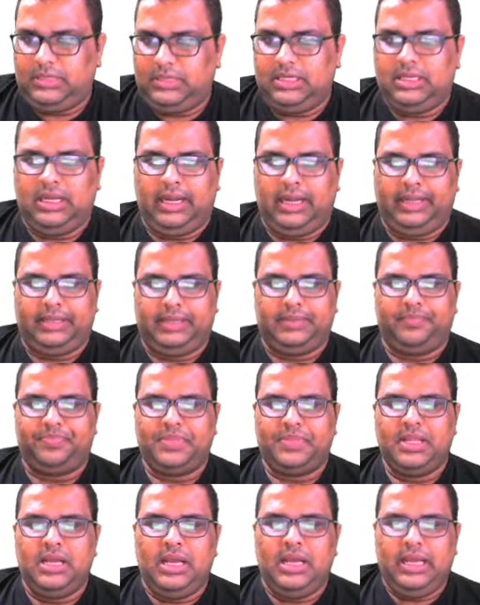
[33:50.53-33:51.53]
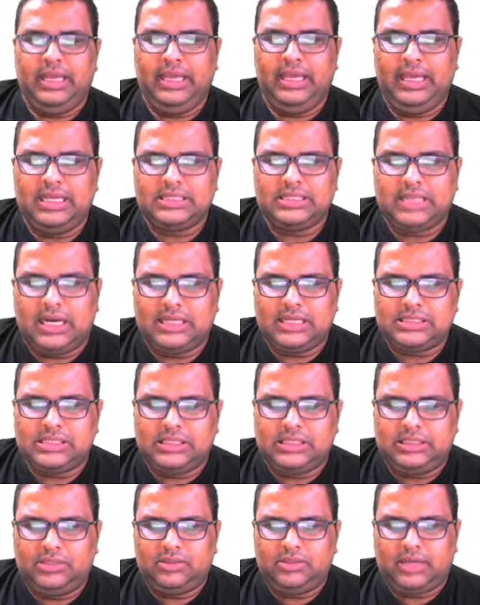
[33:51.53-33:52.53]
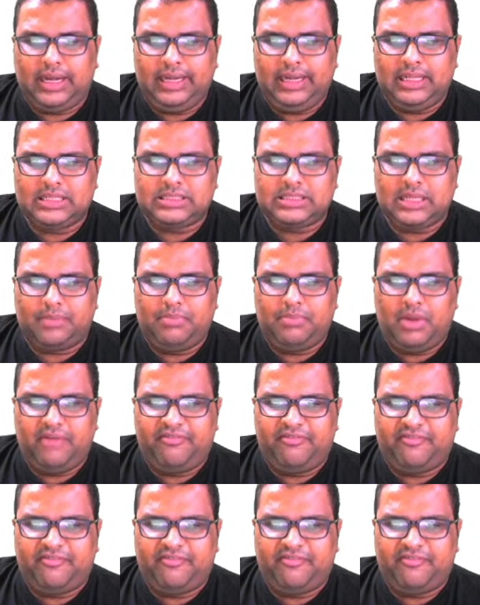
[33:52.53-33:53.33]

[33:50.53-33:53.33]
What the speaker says: Right. He is asked to write the sum of